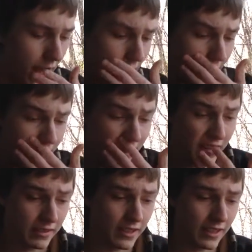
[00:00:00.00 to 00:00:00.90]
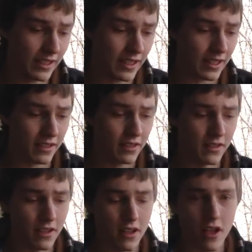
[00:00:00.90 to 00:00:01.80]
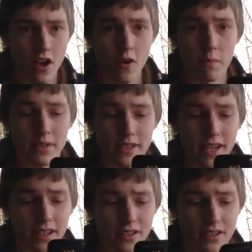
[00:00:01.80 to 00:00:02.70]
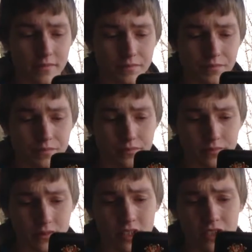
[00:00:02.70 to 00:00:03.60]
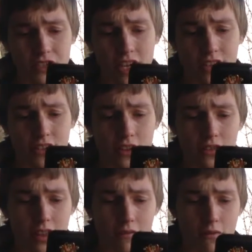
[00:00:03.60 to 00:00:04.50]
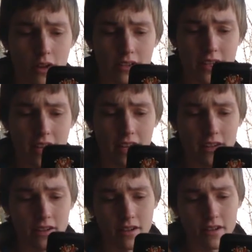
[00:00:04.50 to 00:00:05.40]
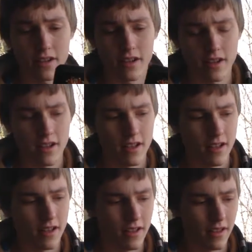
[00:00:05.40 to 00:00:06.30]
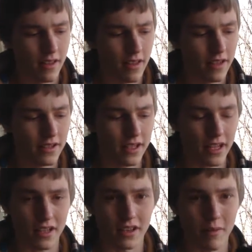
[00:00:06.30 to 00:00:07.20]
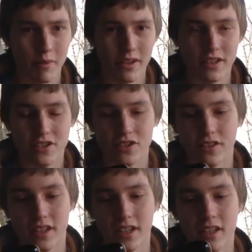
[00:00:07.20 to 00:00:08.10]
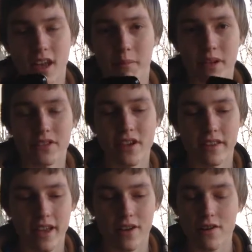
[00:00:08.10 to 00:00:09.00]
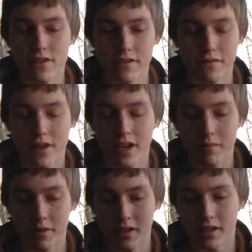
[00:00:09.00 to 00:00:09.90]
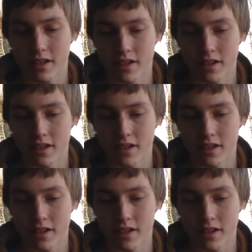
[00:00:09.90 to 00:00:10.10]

I have a Opus X, Chateau de la Fuente. This is like a limited edition thing. I mean, it's not that hard to find, but